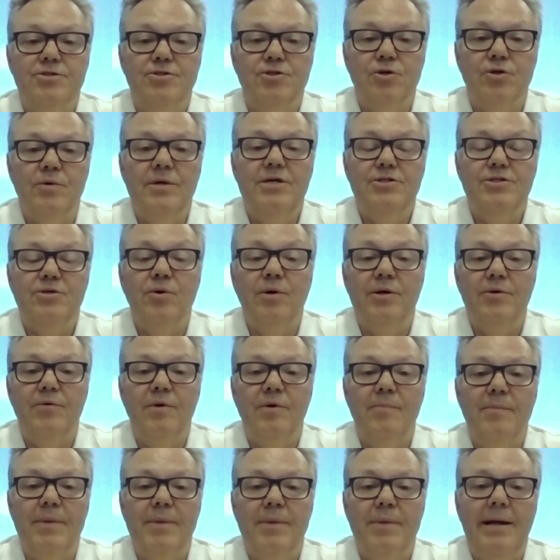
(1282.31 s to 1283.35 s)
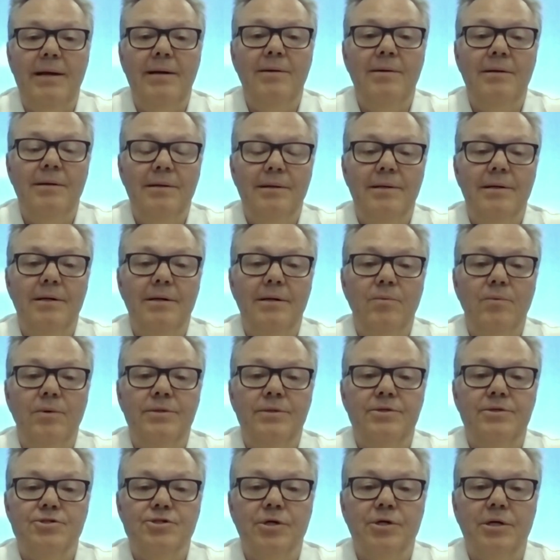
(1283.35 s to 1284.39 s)
so he's going to remain uh, with
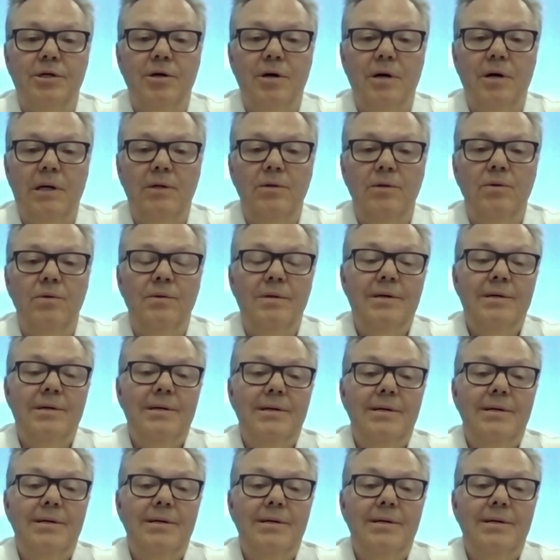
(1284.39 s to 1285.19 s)
the Chicago